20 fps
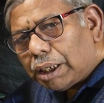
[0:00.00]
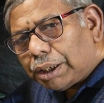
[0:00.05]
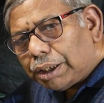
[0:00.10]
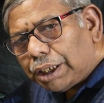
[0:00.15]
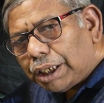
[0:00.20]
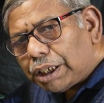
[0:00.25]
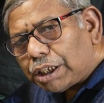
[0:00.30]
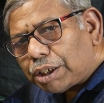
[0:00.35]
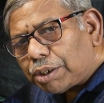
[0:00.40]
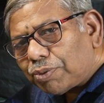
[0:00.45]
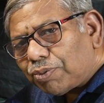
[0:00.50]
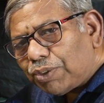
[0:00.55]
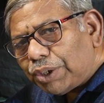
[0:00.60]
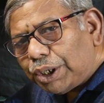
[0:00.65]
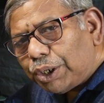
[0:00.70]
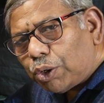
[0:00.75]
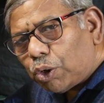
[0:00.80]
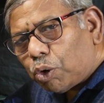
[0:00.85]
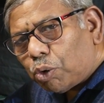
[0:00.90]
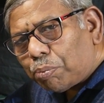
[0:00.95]
this
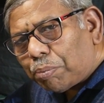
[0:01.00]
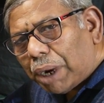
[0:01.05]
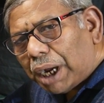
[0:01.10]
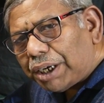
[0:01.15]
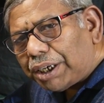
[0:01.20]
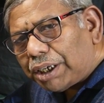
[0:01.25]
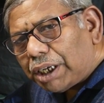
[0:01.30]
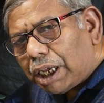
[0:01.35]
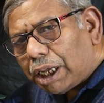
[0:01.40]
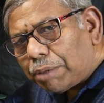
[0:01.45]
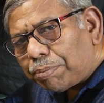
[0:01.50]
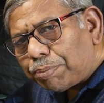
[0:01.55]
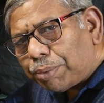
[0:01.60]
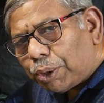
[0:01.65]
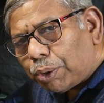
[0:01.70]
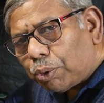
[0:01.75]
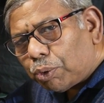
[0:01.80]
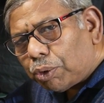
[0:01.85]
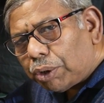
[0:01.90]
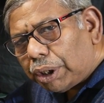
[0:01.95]
video might help
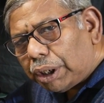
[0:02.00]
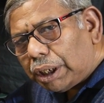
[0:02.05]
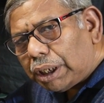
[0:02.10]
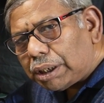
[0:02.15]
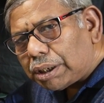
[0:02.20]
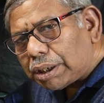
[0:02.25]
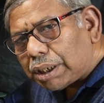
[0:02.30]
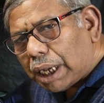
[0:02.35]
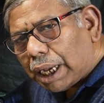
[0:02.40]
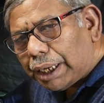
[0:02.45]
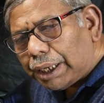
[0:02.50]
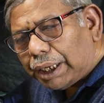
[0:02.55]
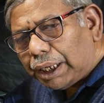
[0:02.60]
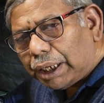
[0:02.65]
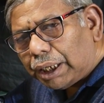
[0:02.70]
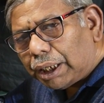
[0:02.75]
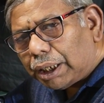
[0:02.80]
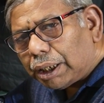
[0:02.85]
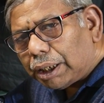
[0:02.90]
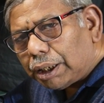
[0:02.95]
you in deciding